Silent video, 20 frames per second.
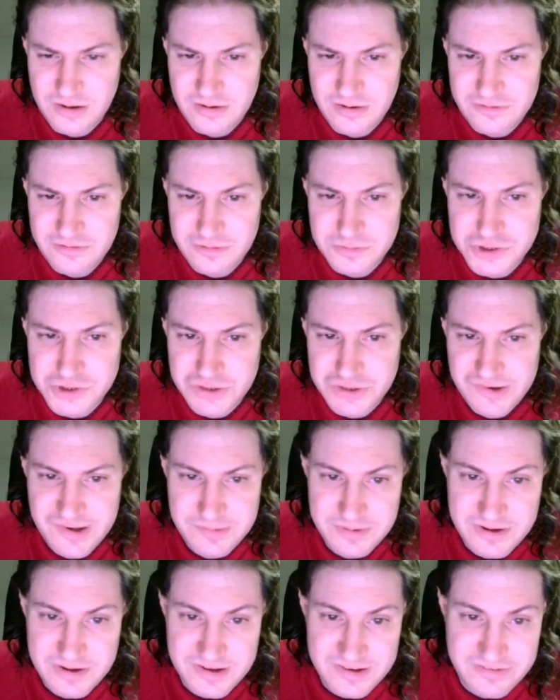from Jersey
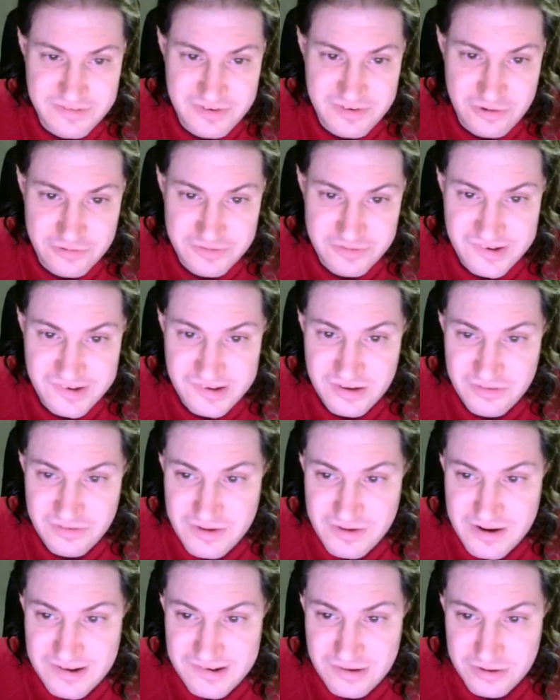because of surface stuff
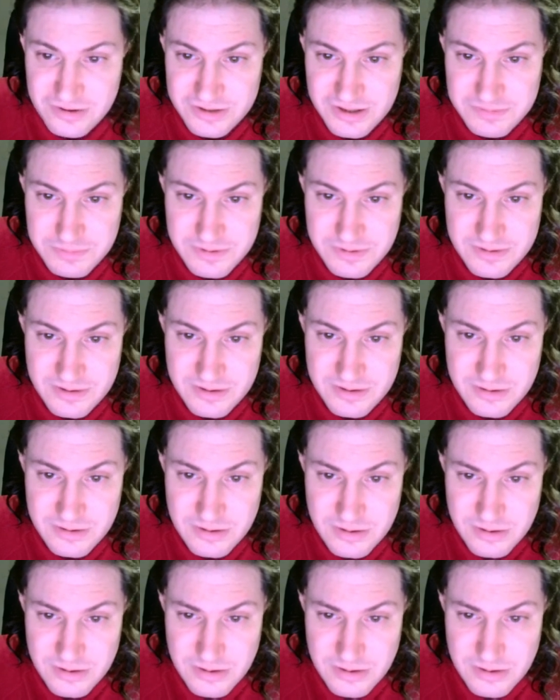that has not yet been done.